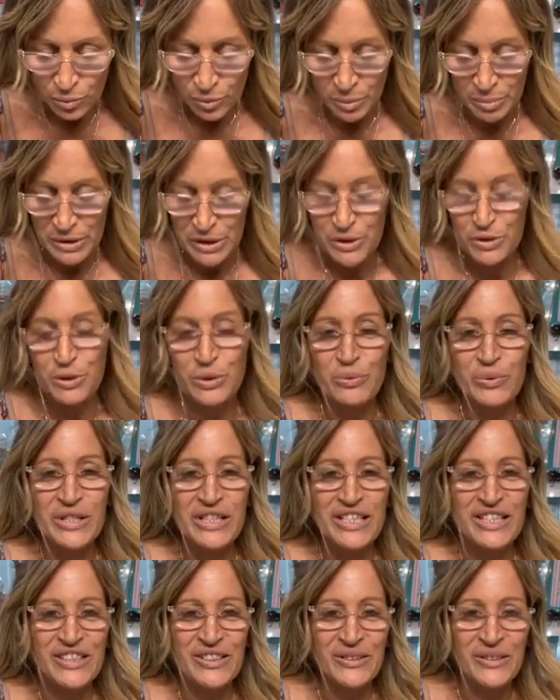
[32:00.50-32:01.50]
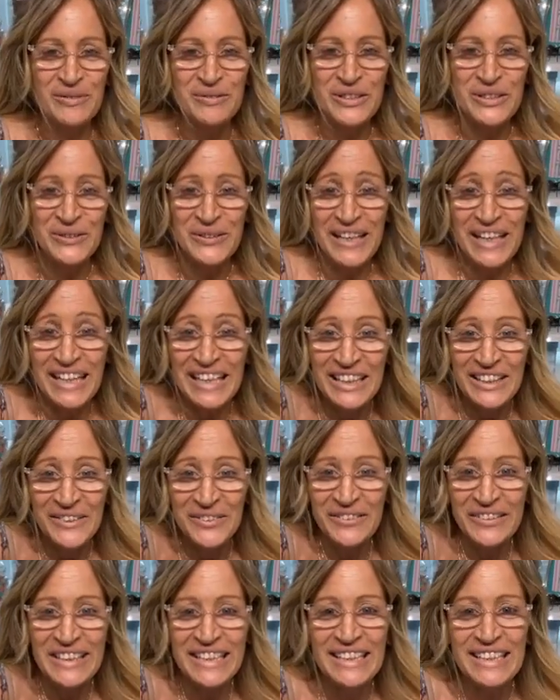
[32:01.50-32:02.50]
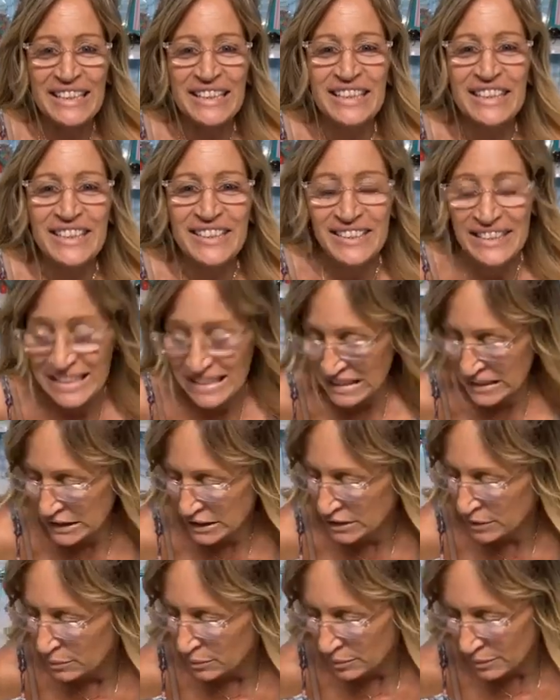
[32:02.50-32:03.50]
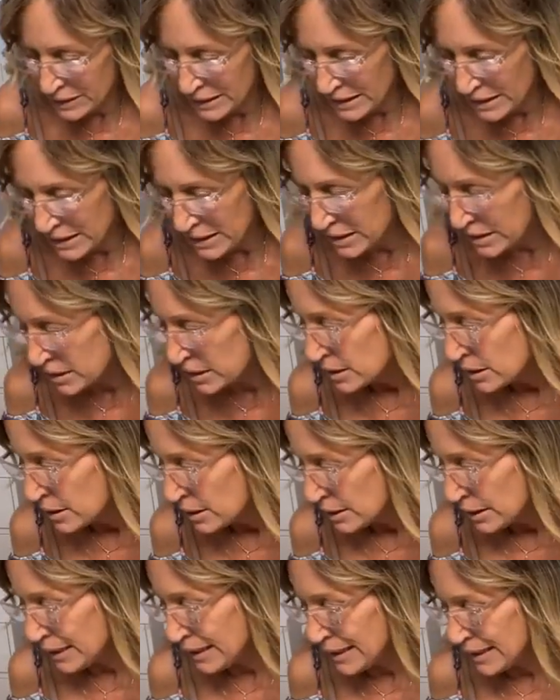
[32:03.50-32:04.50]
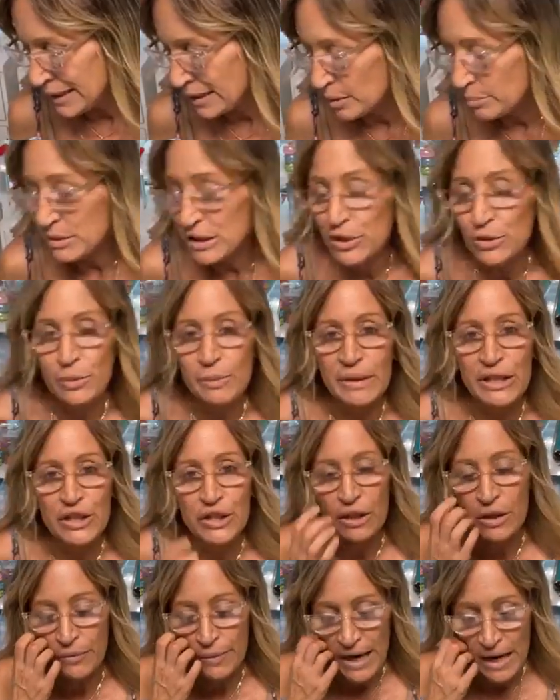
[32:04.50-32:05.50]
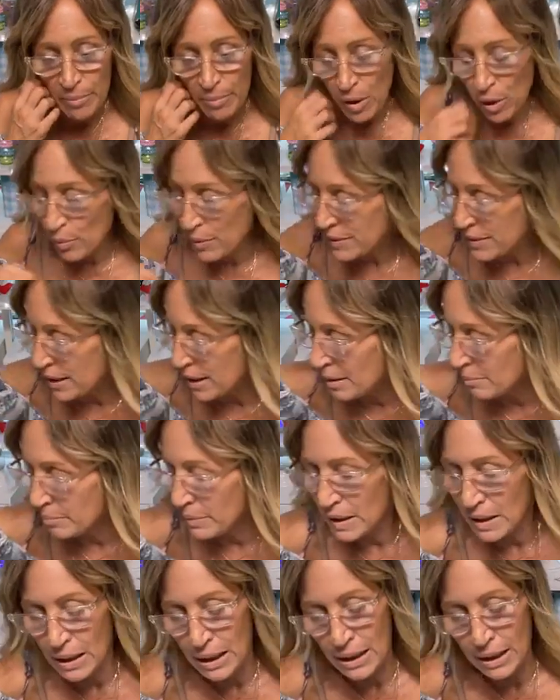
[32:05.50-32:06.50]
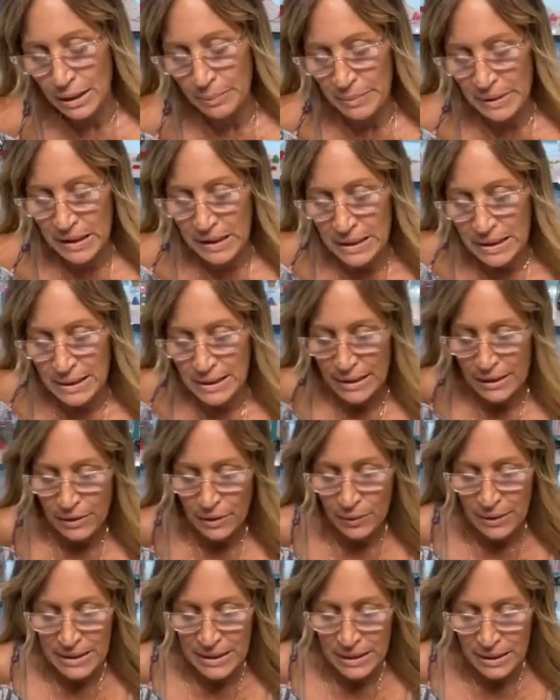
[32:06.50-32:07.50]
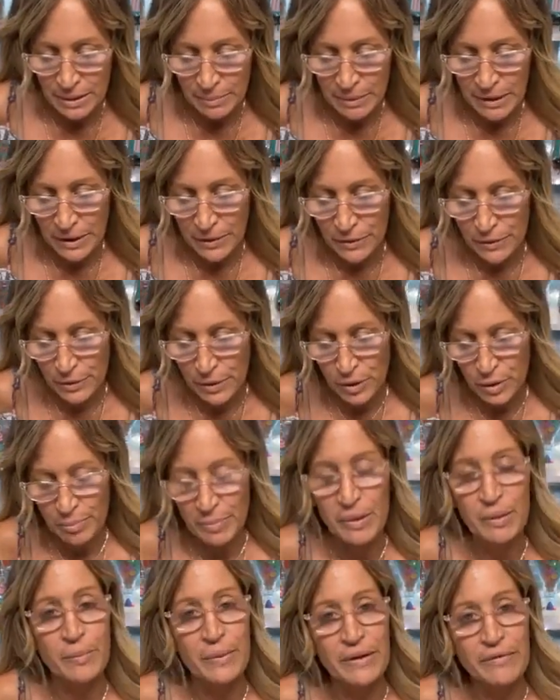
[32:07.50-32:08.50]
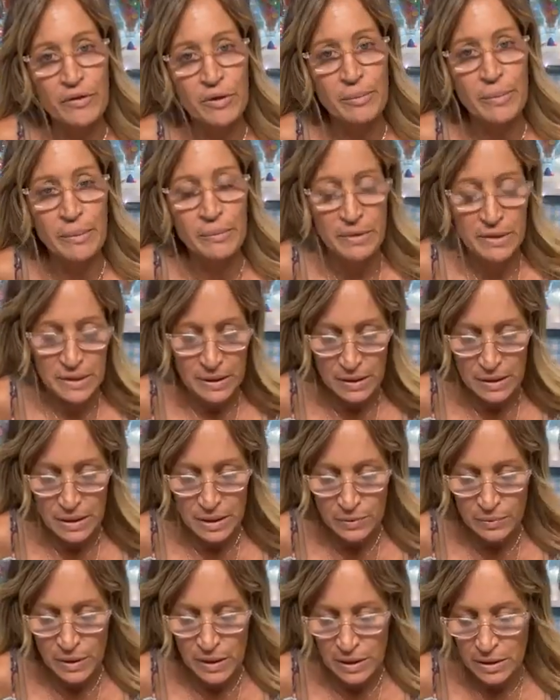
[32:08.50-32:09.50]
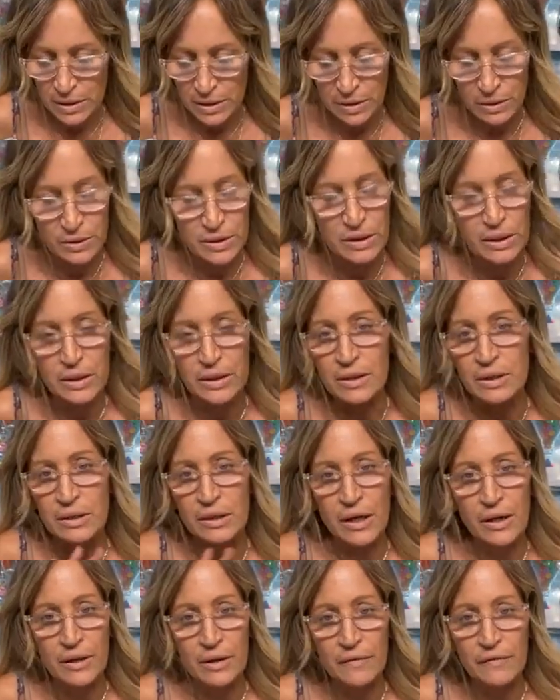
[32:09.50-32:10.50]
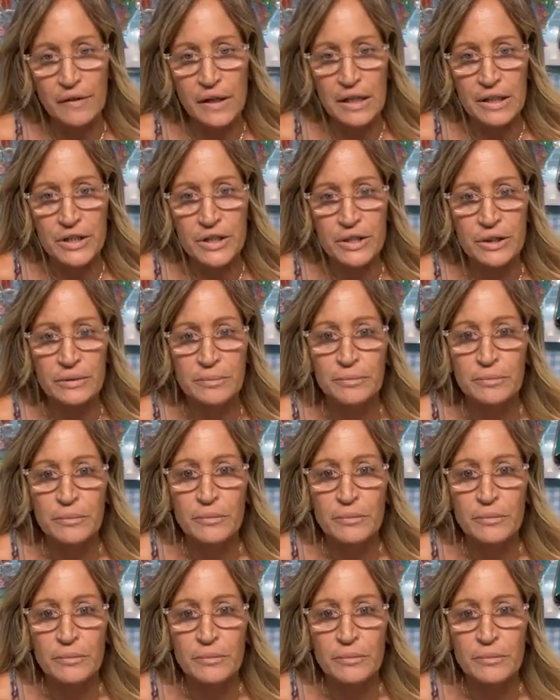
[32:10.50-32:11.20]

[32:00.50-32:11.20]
we'll be doing one soon. I'm doing Halloween in there. I can't wait. And I'll be doing my junk rag bow with them. Because I know I did it in my other group, but we have new members in this one. So it's like starting fresh.